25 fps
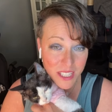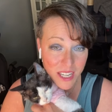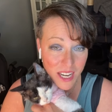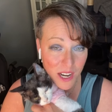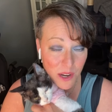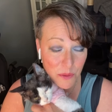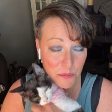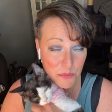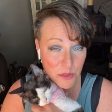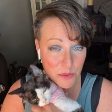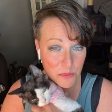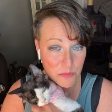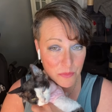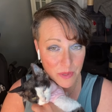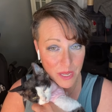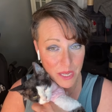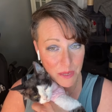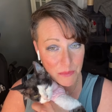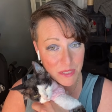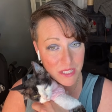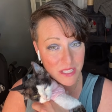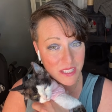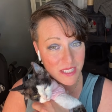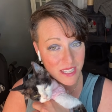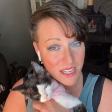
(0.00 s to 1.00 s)
help your baby
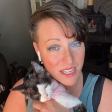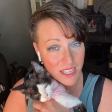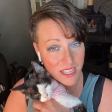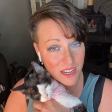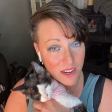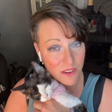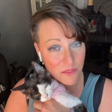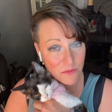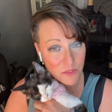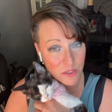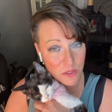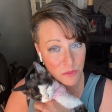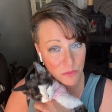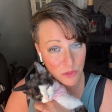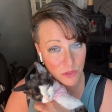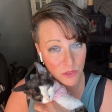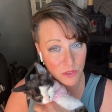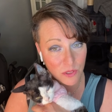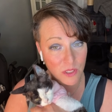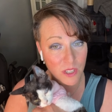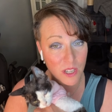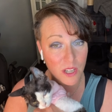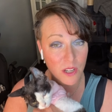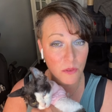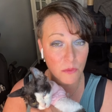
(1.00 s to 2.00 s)
stay comfortable
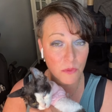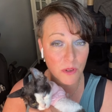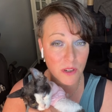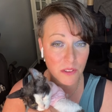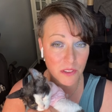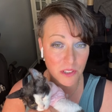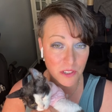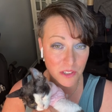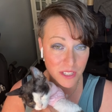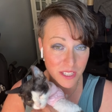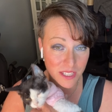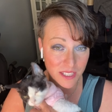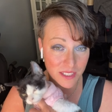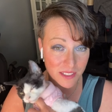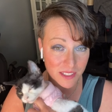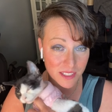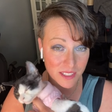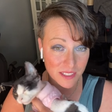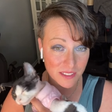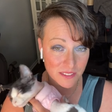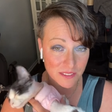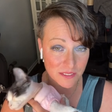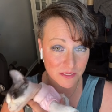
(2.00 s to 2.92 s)
while they're healing.